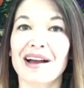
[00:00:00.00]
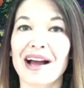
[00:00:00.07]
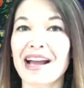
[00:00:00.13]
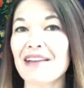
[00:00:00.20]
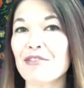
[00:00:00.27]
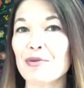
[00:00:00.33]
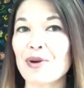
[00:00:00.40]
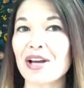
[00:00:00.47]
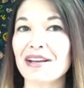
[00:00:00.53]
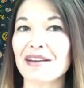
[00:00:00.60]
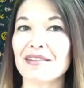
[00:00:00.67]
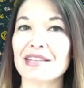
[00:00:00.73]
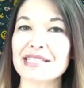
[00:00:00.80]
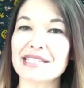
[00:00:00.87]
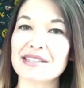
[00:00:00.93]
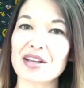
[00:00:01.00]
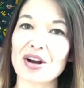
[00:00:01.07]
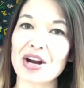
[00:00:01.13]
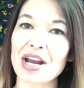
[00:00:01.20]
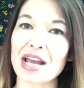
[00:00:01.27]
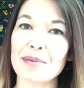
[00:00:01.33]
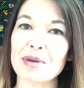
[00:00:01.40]
Hi everyone, this is
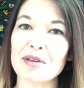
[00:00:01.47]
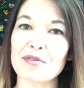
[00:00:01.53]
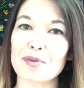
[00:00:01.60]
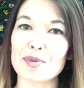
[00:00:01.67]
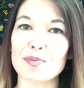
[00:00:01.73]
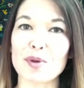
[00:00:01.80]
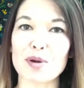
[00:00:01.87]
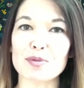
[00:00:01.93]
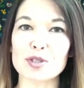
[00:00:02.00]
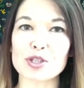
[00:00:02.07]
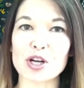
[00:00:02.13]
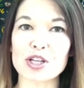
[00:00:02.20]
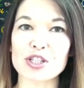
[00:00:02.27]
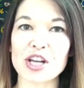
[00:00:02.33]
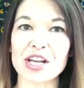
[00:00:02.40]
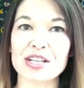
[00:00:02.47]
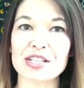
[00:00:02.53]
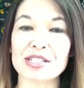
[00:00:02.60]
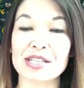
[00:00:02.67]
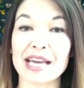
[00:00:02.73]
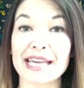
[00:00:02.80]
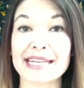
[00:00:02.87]
Lara Hammock from the Marble Jar
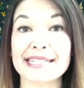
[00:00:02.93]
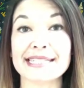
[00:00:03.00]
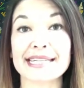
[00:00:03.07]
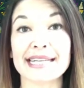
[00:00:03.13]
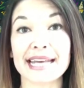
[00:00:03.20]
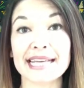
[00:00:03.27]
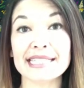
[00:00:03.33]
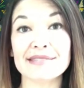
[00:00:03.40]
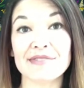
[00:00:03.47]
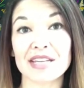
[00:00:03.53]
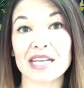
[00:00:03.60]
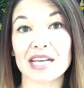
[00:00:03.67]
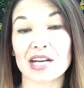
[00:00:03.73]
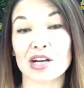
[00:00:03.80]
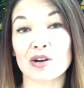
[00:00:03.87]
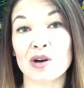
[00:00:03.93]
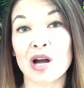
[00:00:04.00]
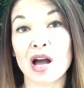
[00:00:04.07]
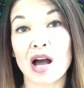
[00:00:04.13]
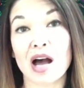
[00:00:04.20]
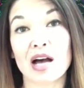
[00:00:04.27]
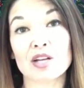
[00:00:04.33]
channel and in today's video
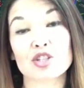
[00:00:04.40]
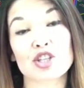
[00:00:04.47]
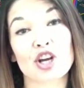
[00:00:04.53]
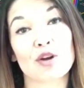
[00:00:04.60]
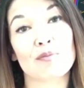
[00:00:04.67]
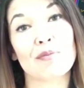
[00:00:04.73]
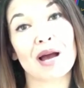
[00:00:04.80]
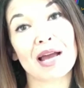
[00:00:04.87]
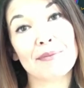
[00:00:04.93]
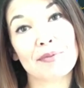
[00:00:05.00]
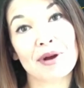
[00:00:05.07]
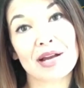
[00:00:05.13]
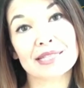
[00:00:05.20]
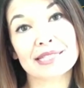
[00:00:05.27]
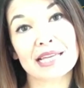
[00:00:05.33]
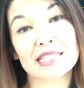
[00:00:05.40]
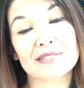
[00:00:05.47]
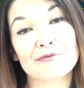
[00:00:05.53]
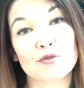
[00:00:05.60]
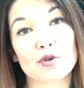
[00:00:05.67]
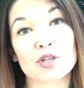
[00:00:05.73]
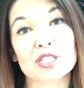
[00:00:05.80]
I'll share my process
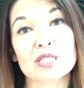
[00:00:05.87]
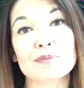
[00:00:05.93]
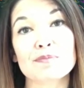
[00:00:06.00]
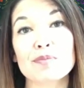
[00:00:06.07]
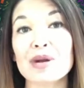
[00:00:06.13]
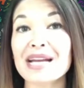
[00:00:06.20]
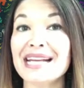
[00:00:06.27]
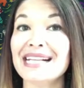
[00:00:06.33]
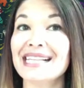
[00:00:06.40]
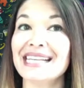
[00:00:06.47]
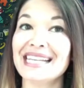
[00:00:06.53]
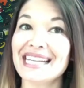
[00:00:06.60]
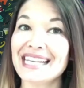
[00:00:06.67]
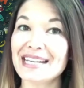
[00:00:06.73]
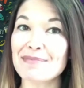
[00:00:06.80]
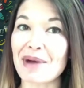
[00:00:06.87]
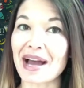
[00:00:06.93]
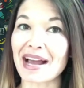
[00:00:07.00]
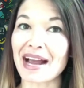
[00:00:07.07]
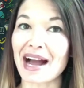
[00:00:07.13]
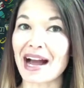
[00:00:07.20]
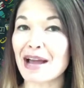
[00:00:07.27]
for spring cleaning
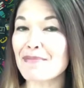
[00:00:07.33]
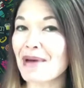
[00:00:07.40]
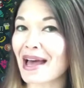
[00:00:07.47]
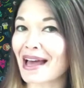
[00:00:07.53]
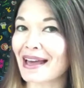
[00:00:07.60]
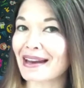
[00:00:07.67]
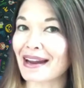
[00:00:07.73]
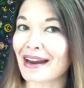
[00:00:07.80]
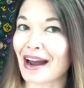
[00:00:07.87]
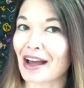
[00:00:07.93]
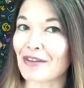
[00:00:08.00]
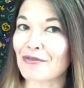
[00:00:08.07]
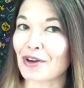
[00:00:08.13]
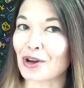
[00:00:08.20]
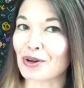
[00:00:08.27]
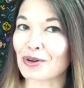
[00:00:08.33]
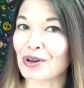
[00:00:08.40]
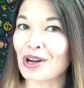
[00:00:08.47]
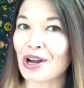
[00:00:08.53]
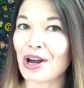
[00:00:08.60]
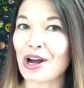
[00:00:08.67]
my iPad and iPhone.